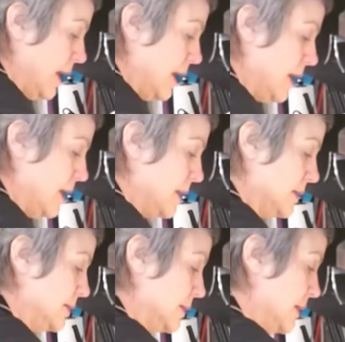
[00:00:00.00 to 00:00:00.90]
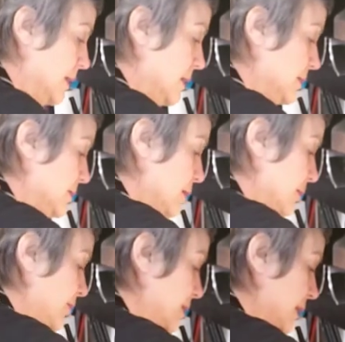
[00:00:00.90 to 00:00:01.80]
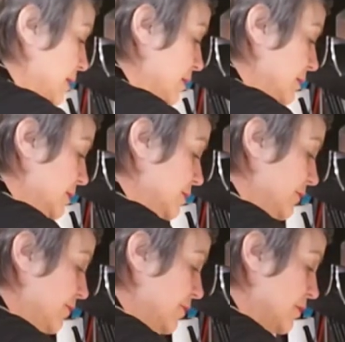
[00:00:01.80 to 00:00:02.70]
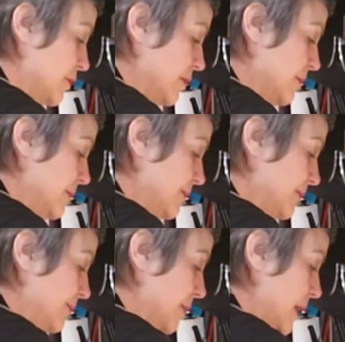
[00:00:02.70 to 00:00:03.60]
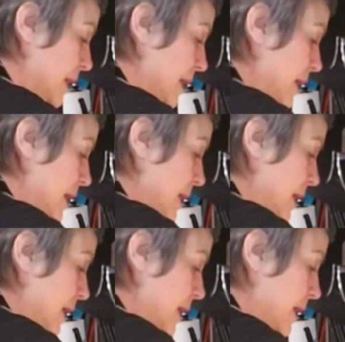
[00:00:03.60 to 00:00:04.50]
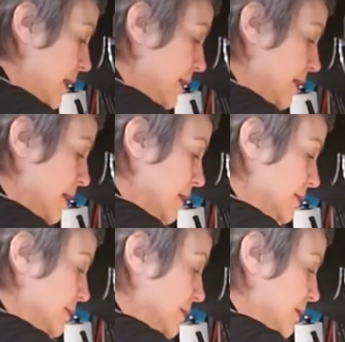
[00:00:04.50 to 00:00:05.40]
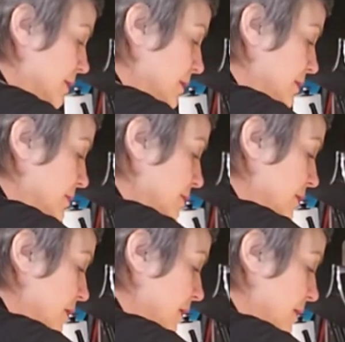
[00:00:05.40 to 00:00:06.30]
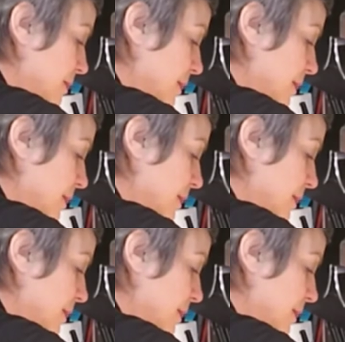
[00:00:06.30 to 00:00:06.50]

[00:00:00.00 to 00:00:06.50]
And it is hopefully going to form a egg custard on top.